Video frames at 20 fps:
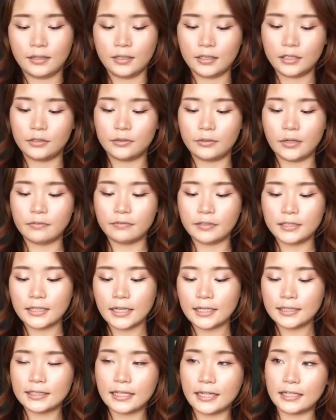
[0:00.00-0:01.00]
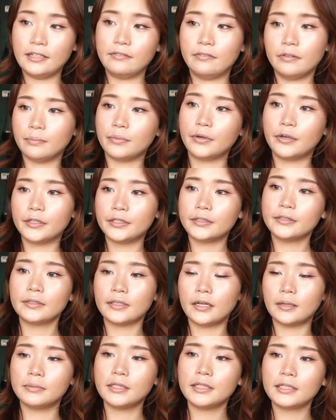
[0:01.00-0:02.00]
To emphasize that even more,
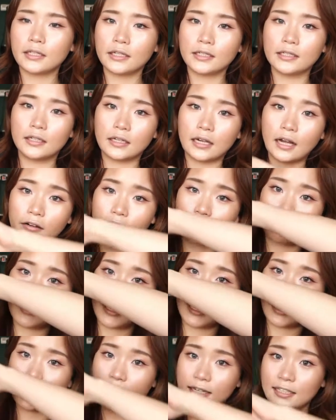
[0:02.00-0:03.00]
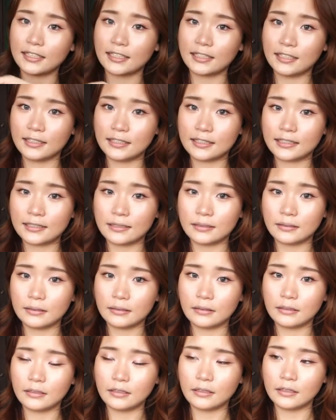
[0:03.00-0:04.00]
I'm just gonna cover my eyes because
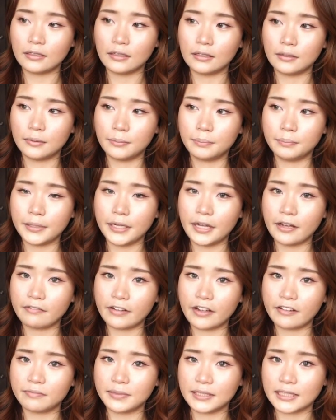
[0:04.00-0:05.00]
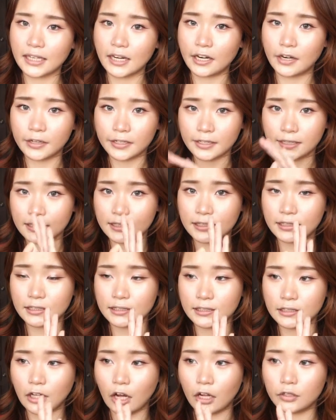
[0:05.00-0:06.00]
the BFF mascara is
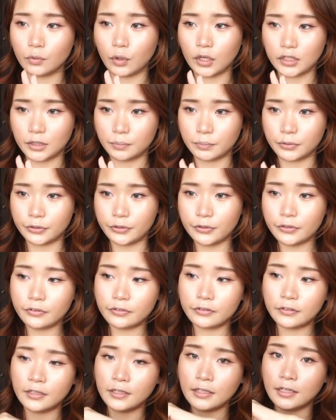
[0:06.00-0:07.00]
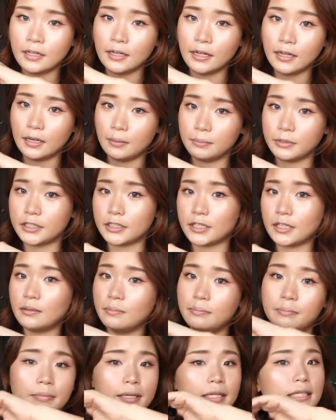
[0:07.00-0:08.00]
non-waterproof, and I'm just gonna
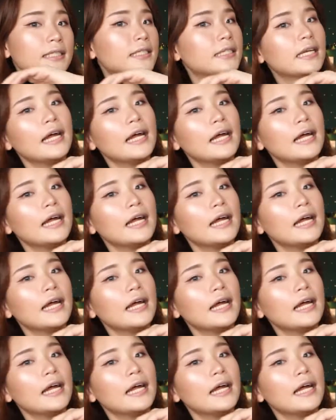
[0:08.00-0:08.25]
mist